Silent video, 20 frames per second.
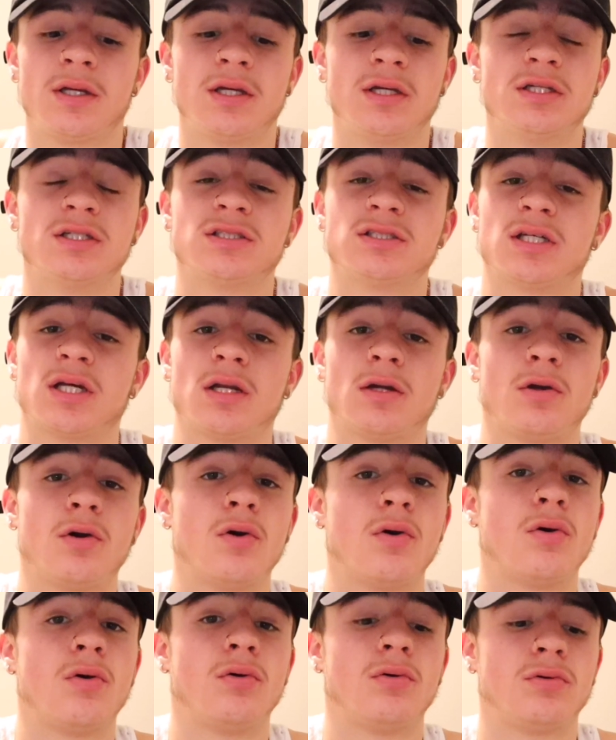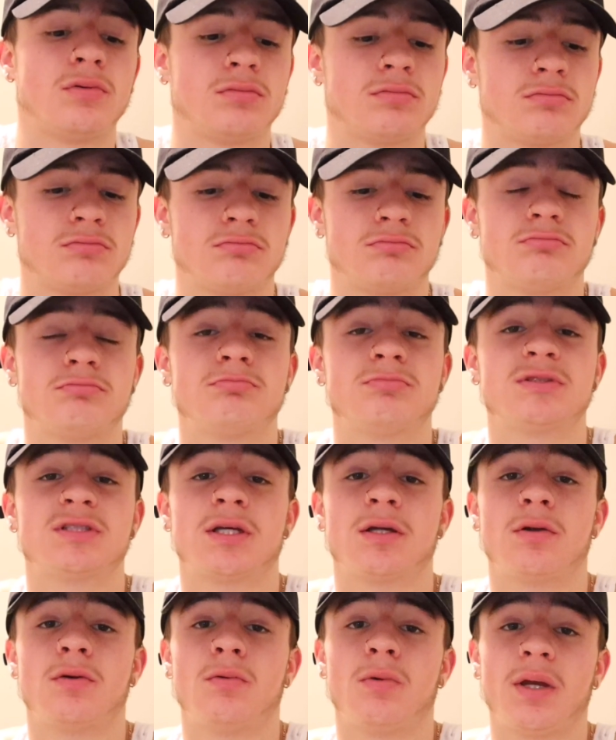Set a goal,
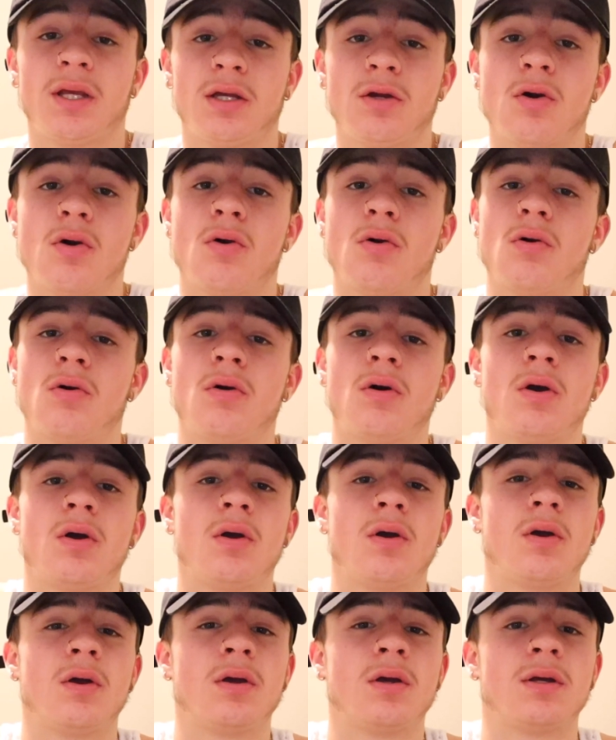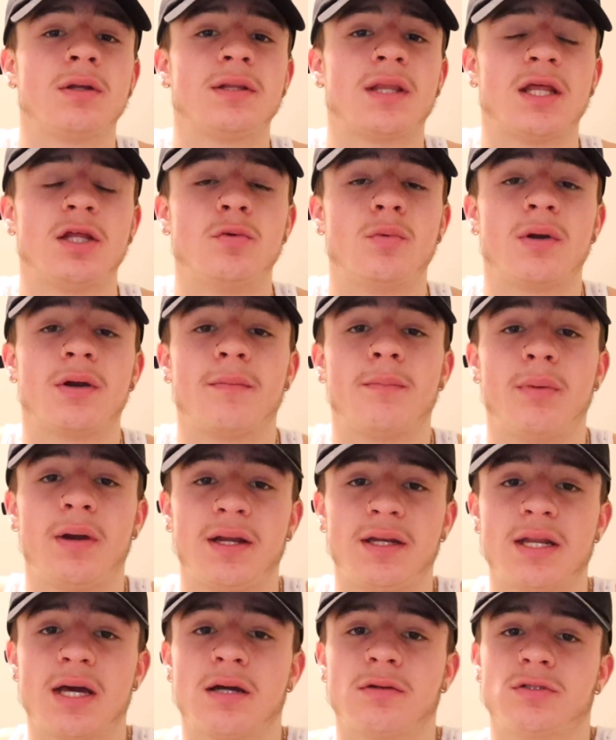set a weight goal that you want to
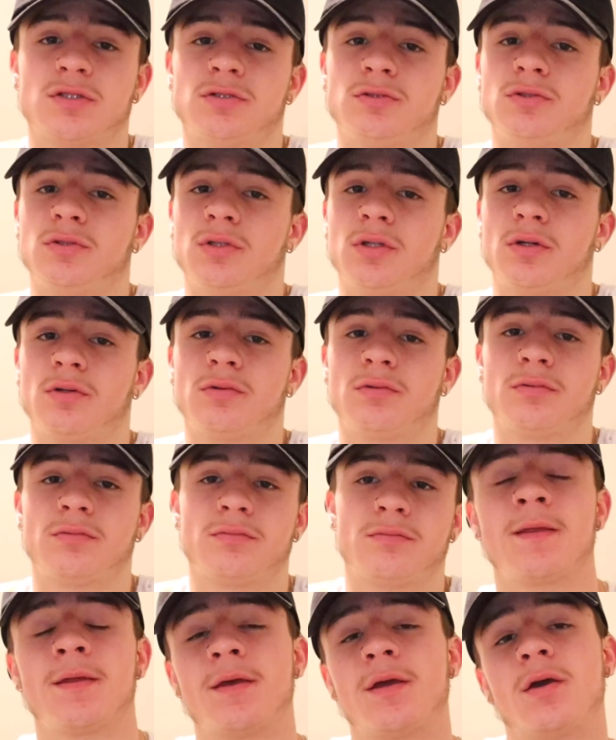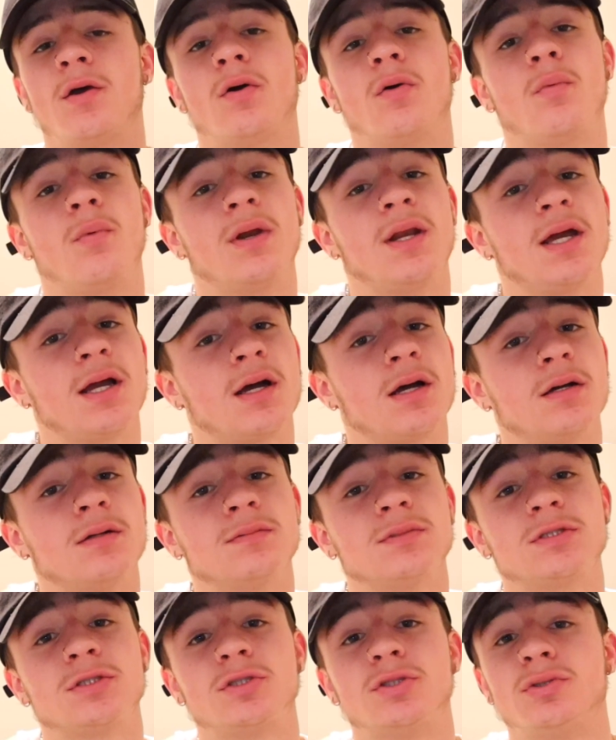break down to, you know. When it
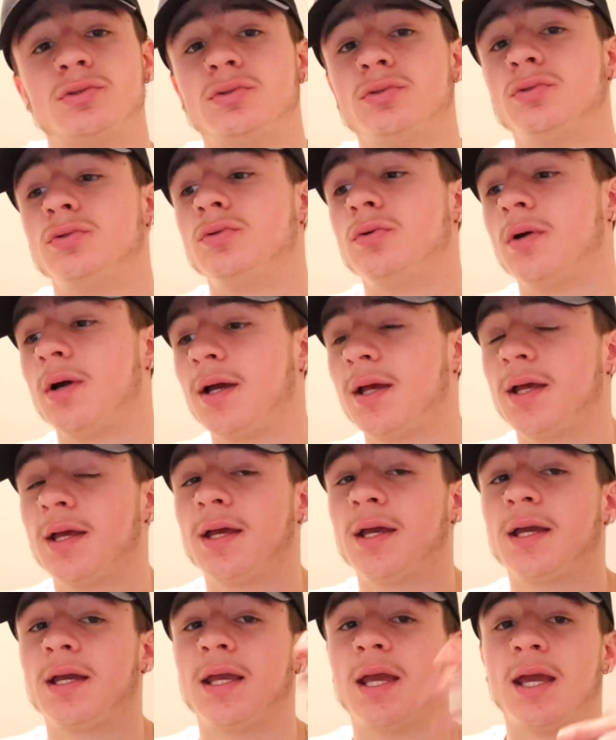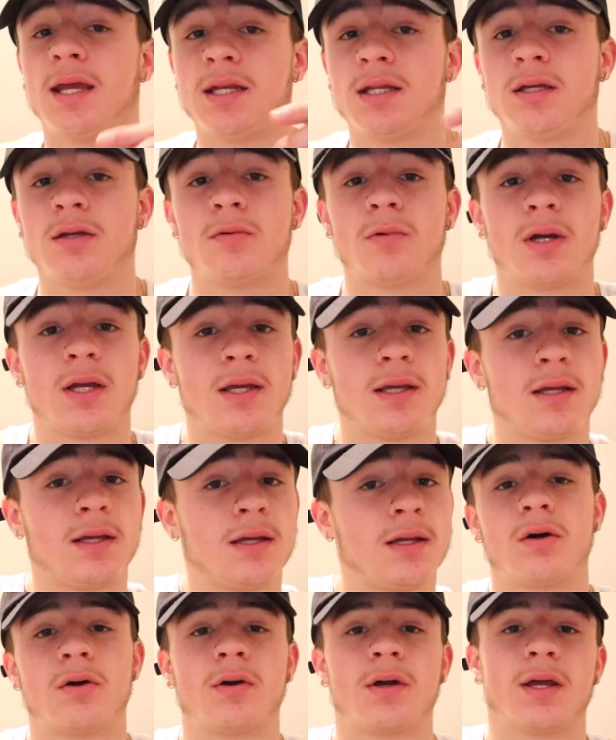comes to gaining weight,
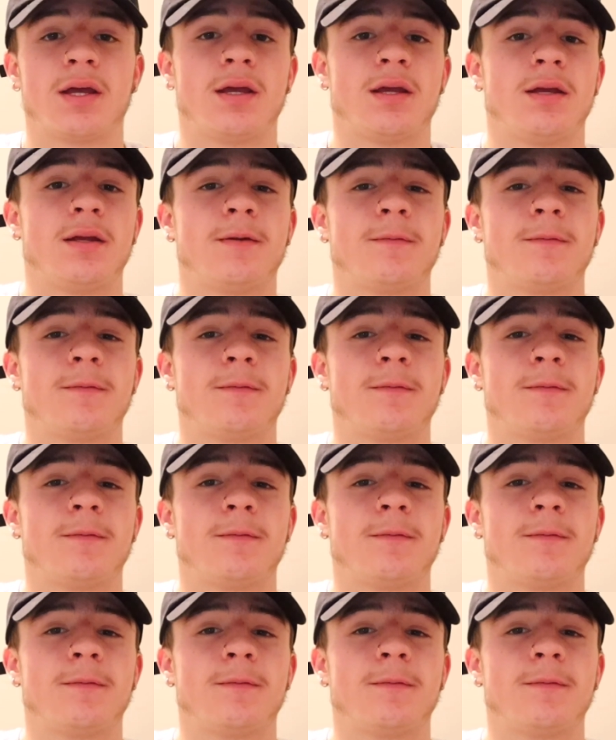okay,